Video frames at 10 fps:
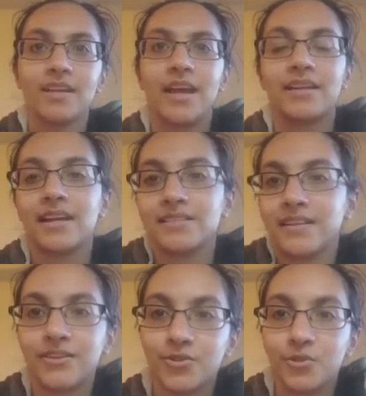And I just
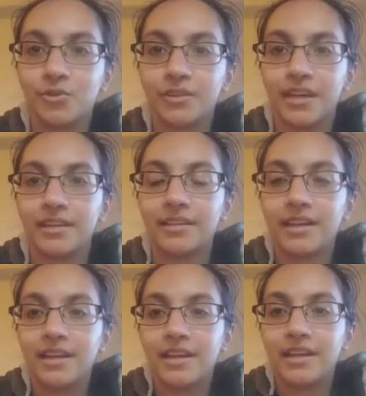think it's cool that,
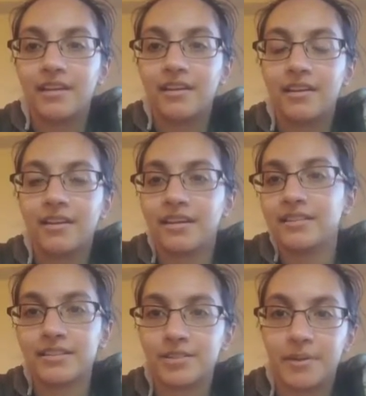again,
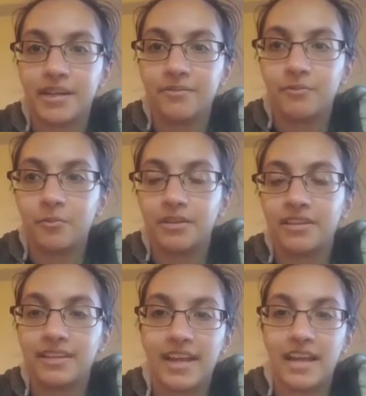despite what the
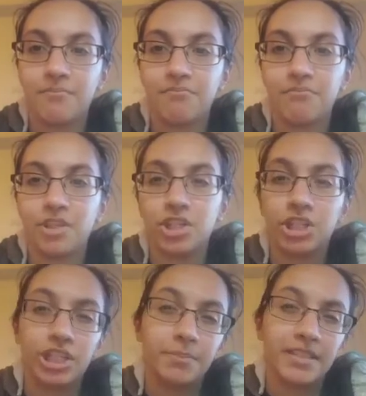name
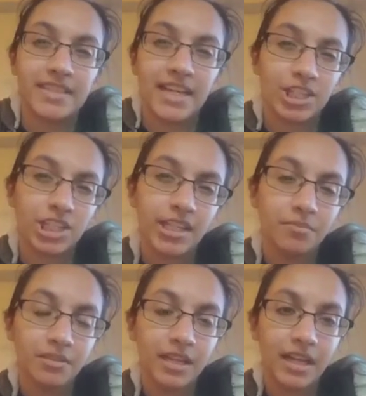could potentially
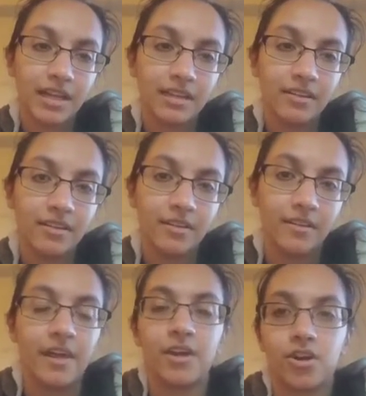imply,
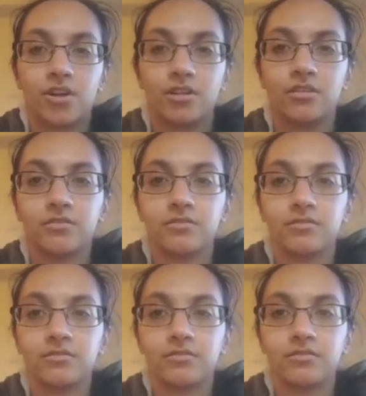they are
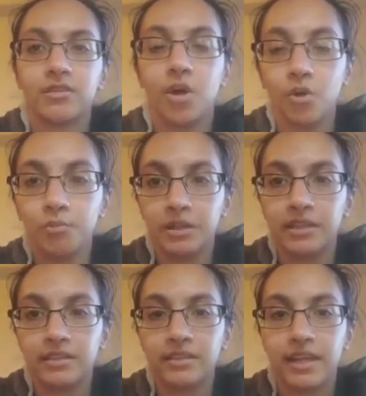
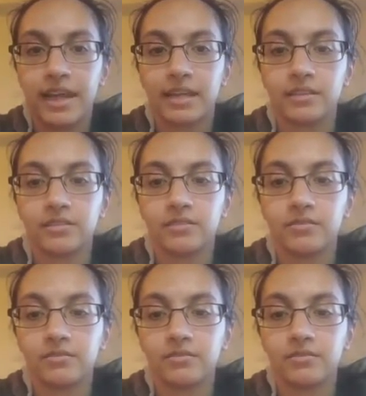open and